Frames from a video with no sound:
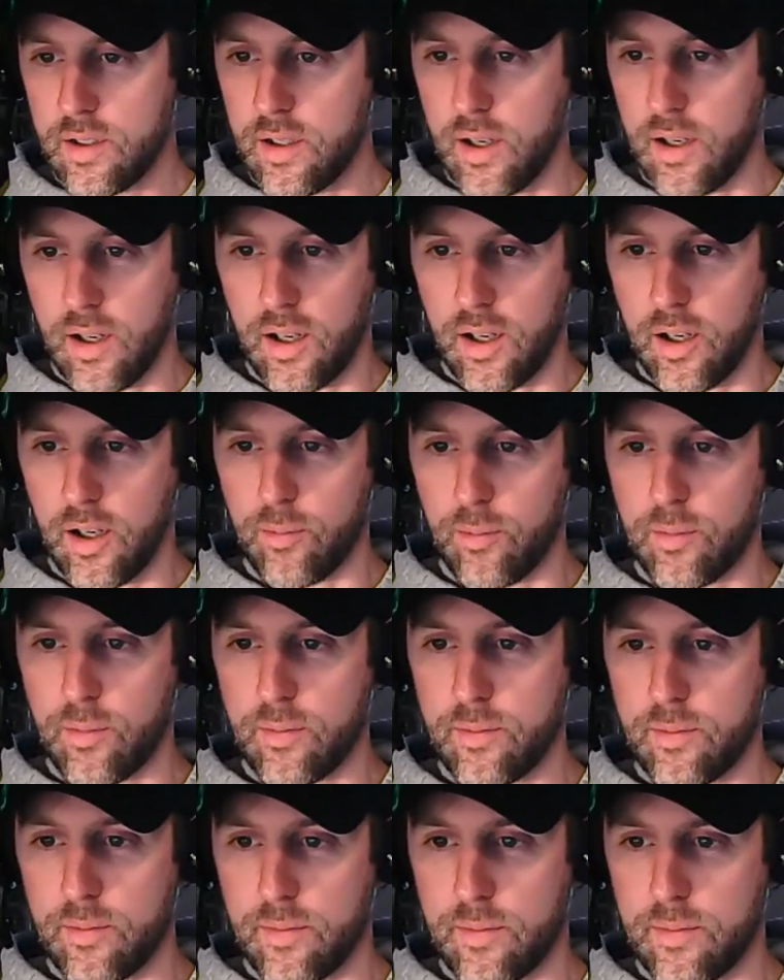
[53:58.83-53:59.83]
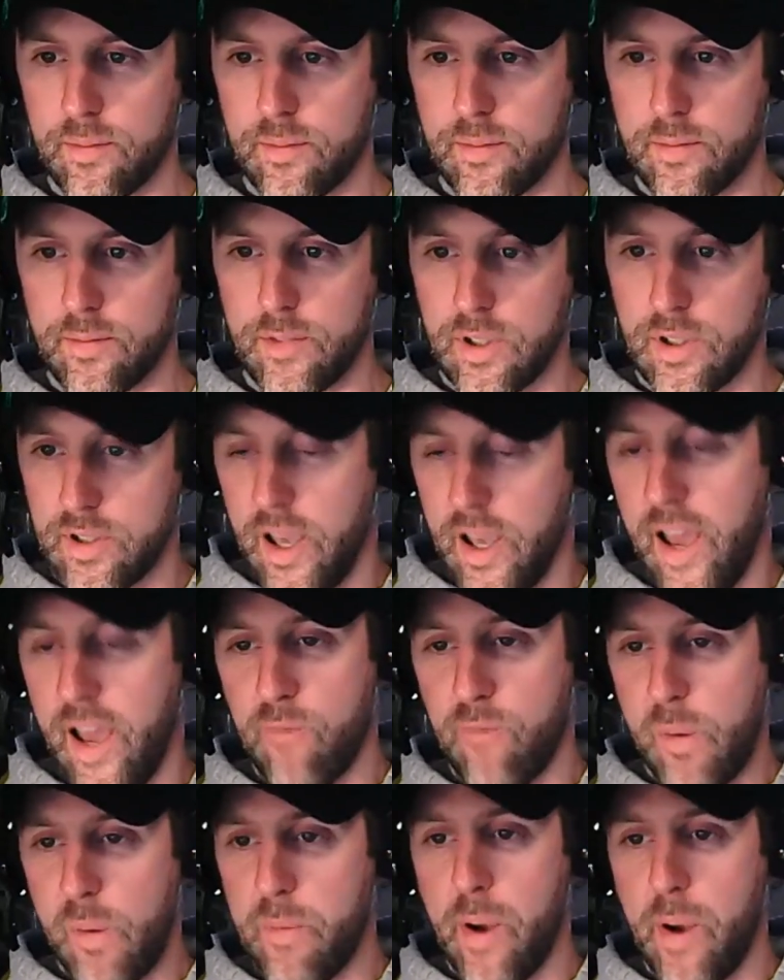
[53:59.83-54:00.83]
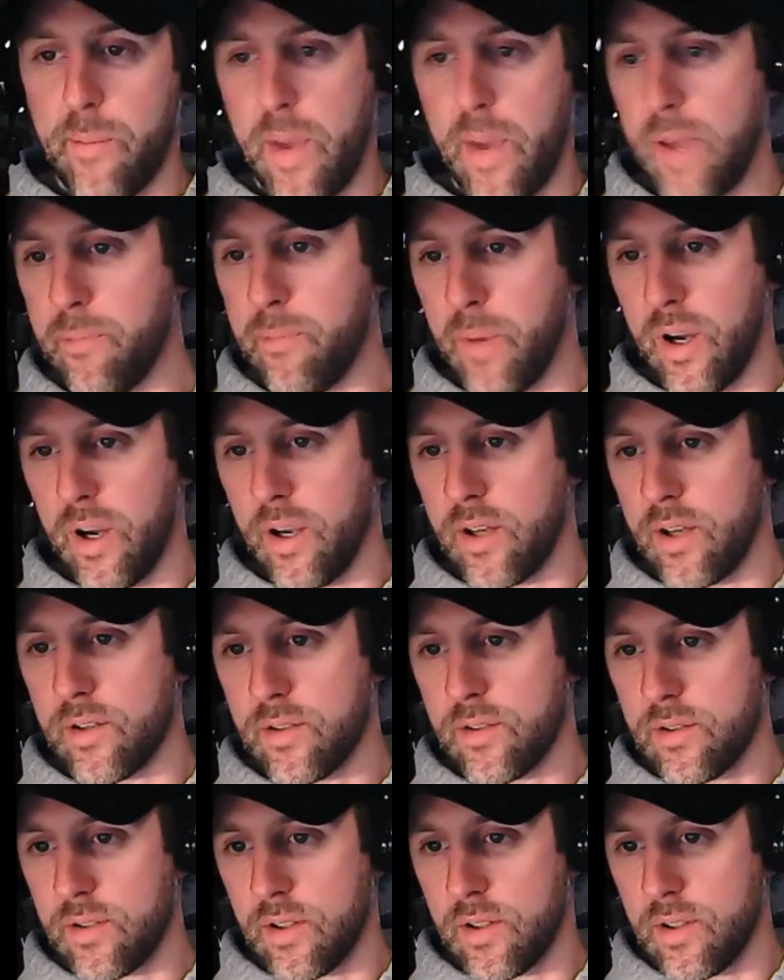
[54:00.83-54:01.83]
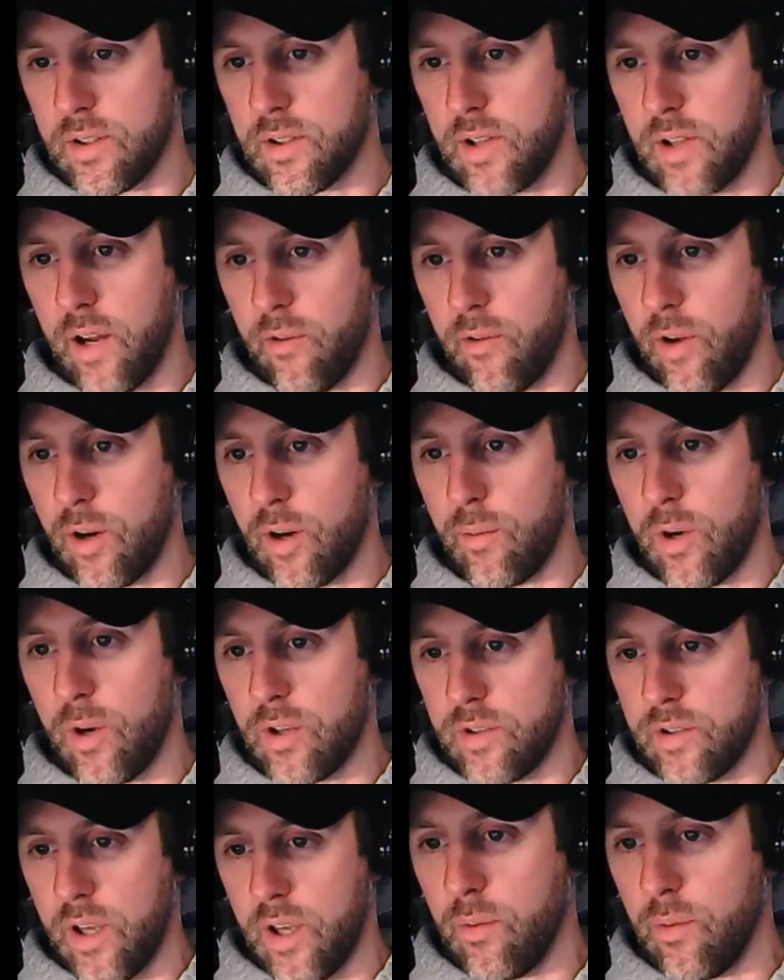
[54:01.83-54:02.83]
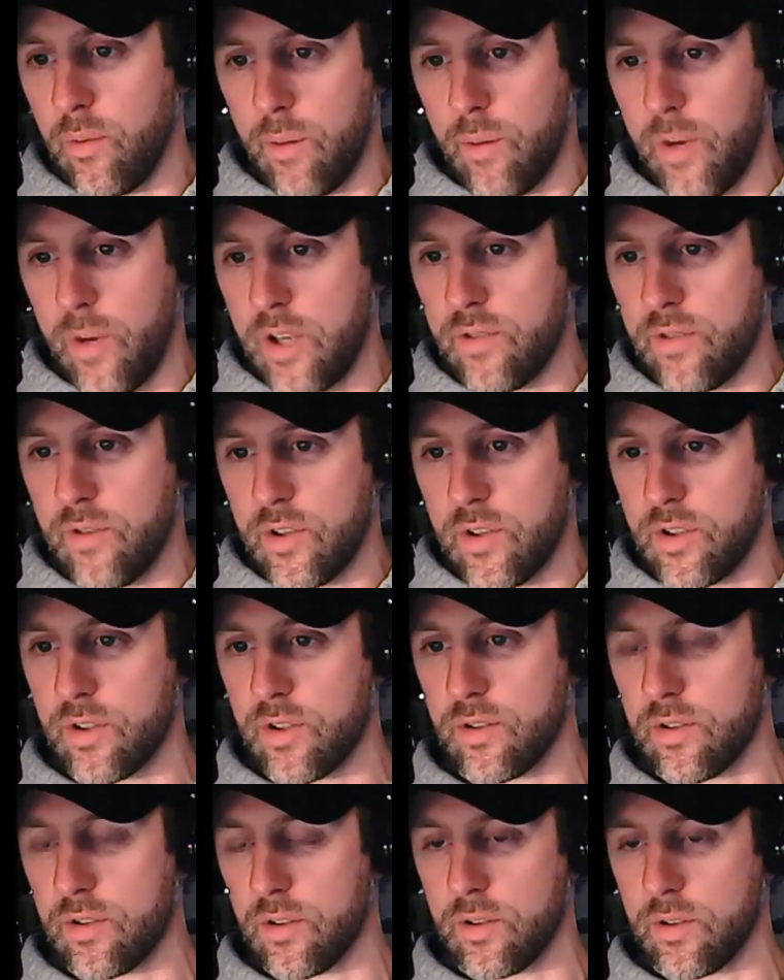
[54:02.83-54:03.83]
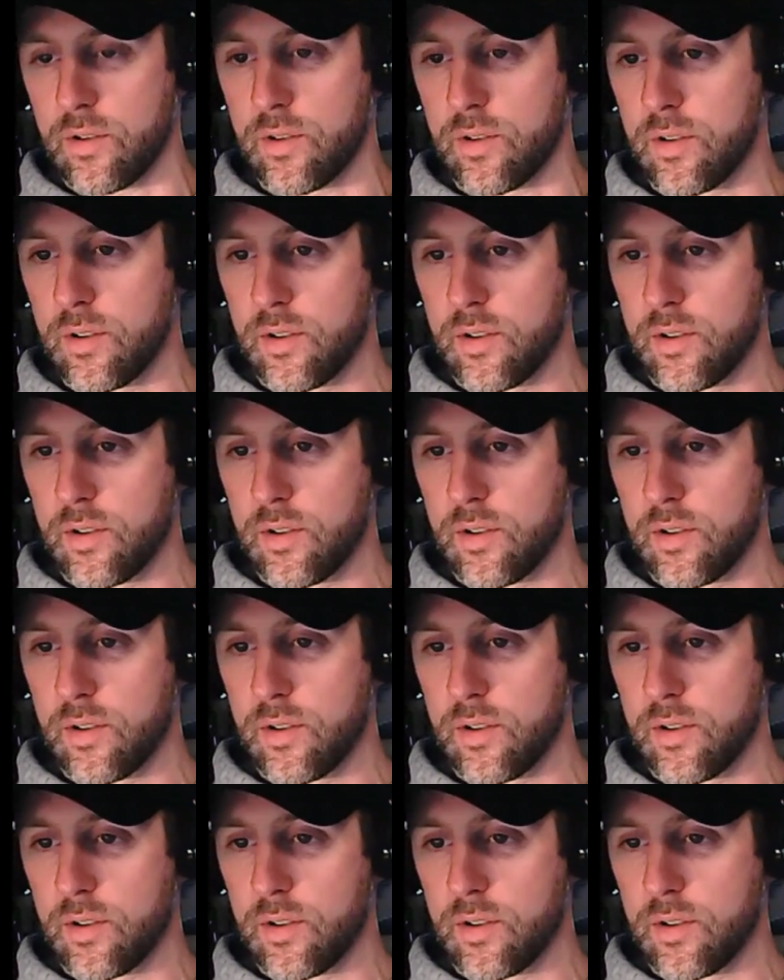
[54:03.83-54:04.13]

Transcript: Because I have them in my bait buckets and I run them all when I'm ice fishing. So